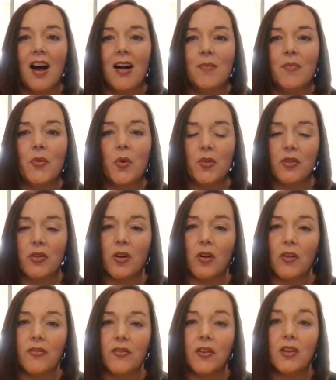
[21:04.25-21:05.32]
um, northern
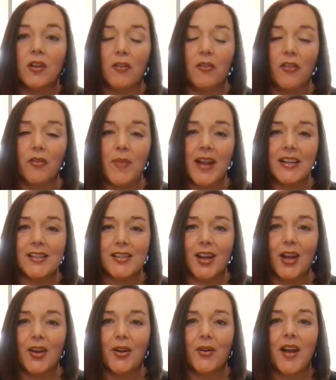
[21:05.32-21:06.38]
gulf Gulf of
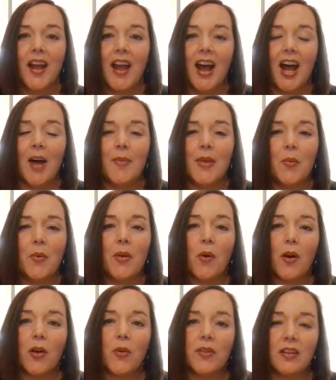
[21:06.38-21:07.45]
Mexico. Um, and we
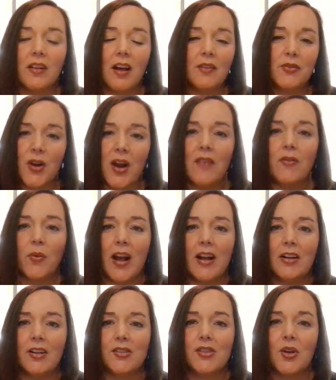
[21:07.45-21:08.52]
work with a lot of travel
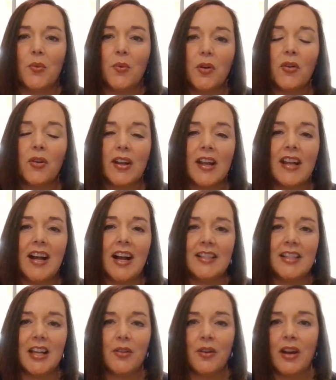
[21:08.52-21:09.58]
writers. So we'll create
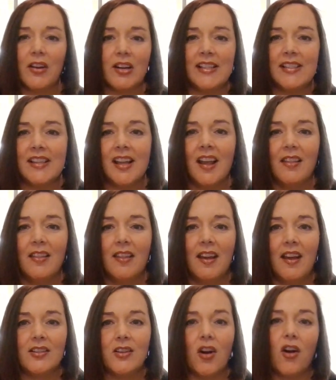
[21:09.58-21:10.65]
itineraries
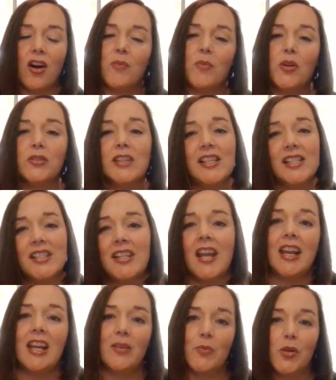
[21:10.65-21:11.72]
that are multi
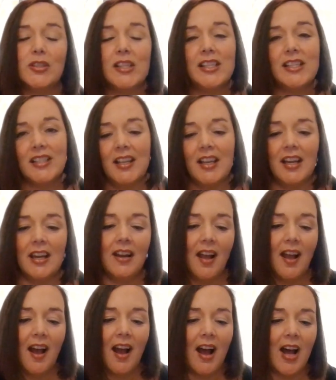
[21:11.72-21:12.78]
state, multi city,
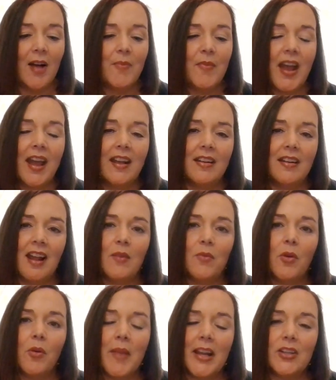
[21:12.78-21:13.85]
um, mm. and,
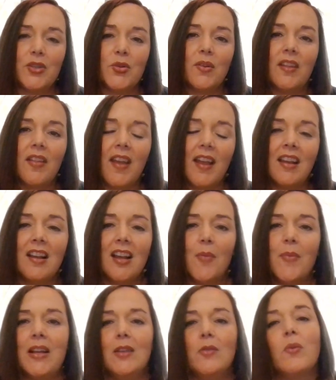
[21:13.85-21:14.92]
and we'll make sure that they can
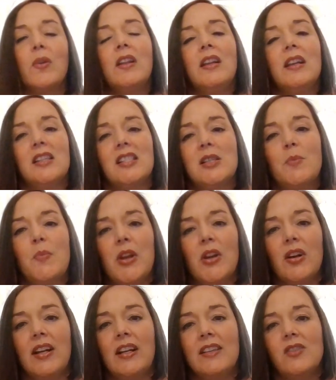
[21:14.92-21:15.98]
come in and really
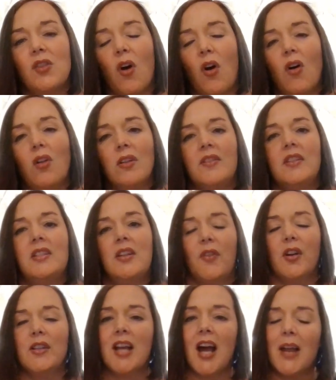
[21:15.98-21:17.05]
experience all of the
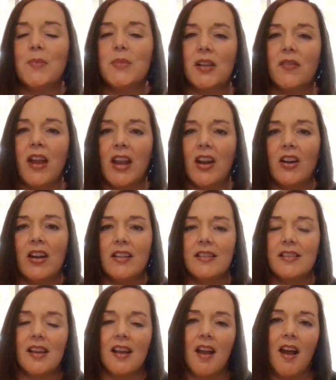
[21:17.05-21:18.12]
different types of
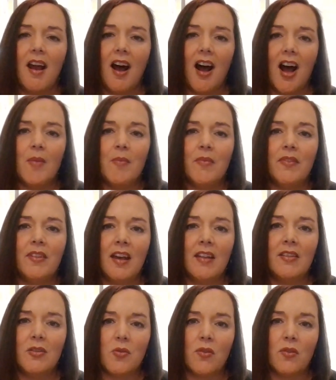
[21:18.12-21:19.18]
areas um,
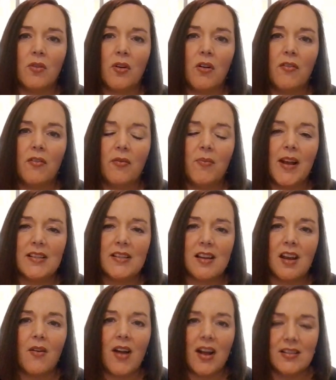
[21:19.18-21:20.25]
that the Northern Gulf of
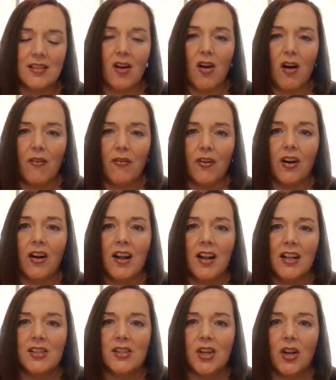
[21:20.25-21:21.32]
Mexico has to offer.
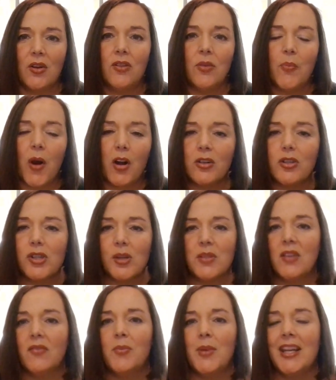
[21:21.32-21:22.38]
Mm. So the
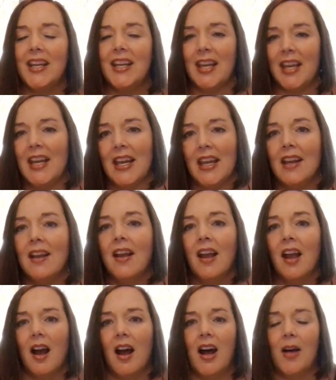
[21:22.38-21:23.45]
partnerships have been key,
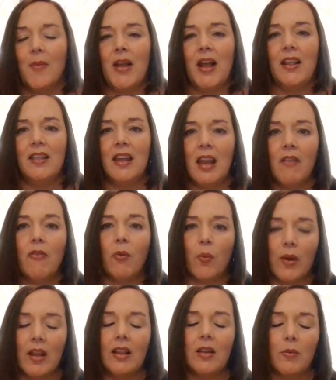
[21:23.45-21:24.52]
um, and they've
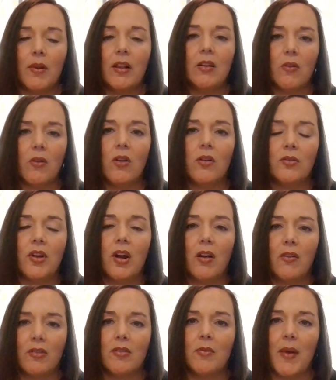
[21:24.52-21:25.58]
really, really grown
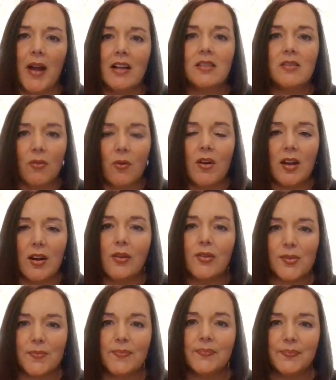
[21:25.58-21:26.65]
over the past four years.